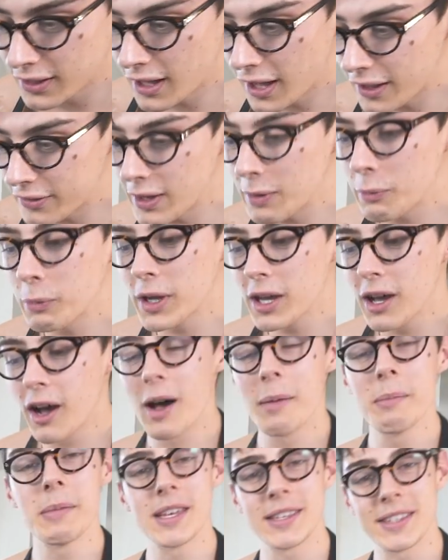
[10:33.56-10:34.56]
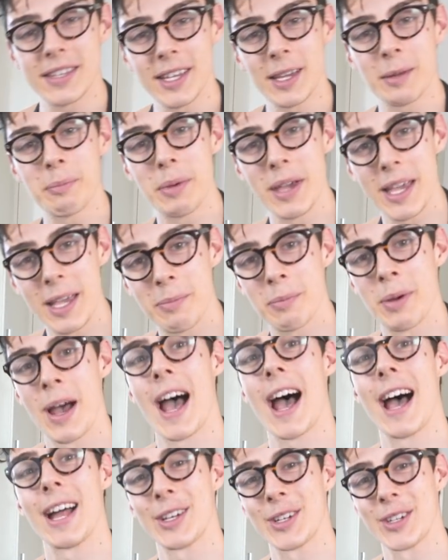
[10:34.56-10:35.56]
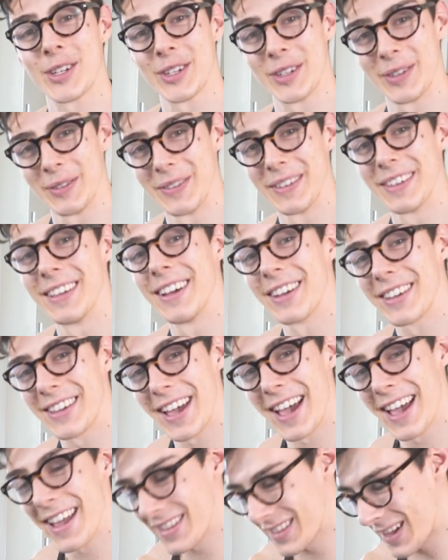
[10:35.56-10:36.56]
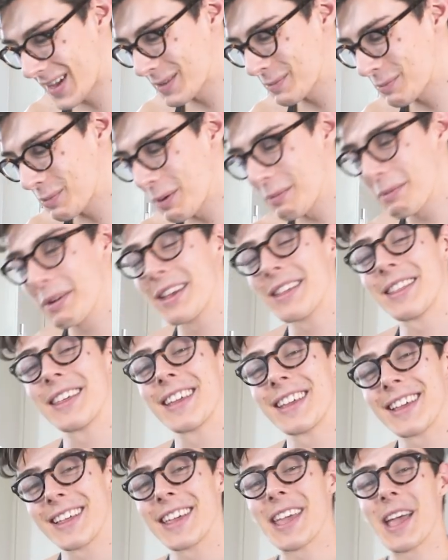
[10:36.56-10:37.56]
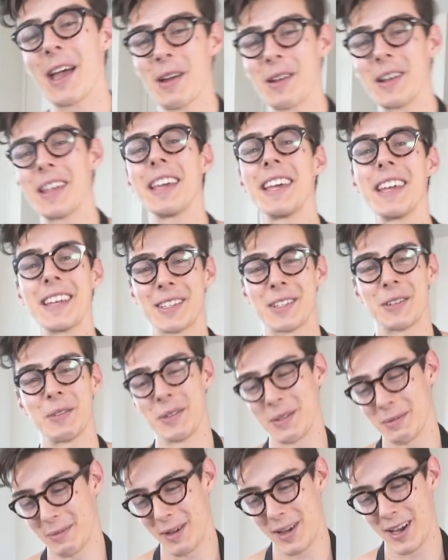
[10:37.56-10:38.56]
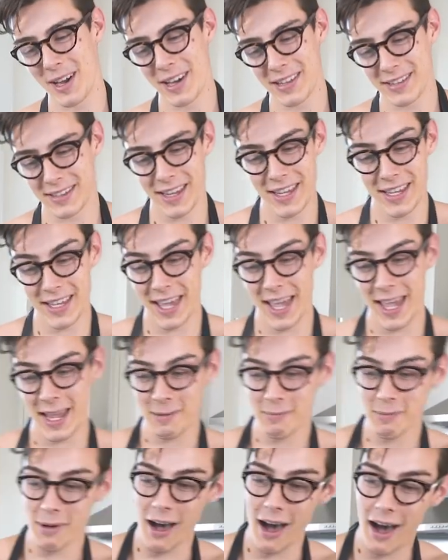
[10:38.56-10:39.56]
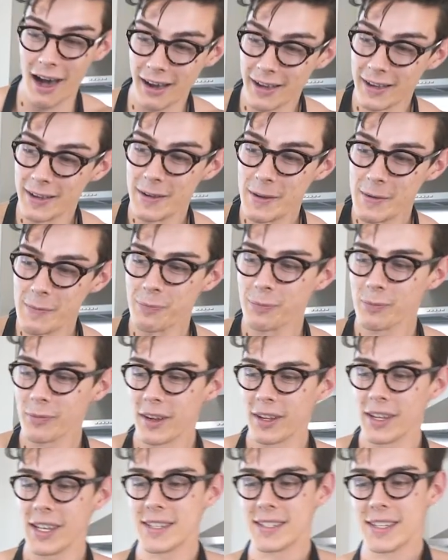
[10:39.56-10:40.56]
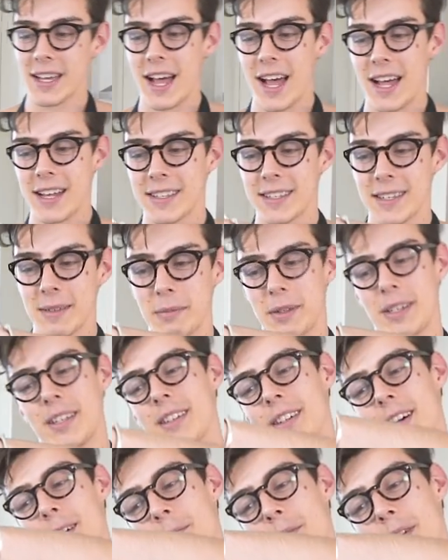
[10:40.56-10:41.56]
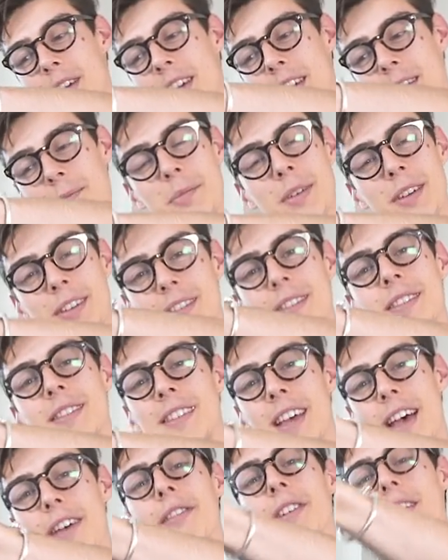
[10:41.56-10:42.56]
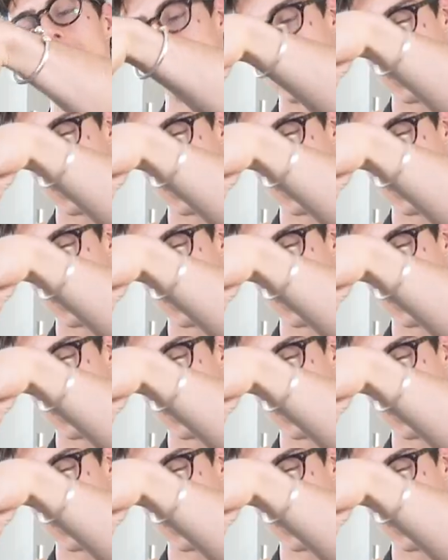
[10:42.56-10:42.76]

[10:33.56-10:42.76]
and then we are missing a big patch, okay? That's probably the, the only issue with my Earth Day cake. But I need to add something up here because there's definitely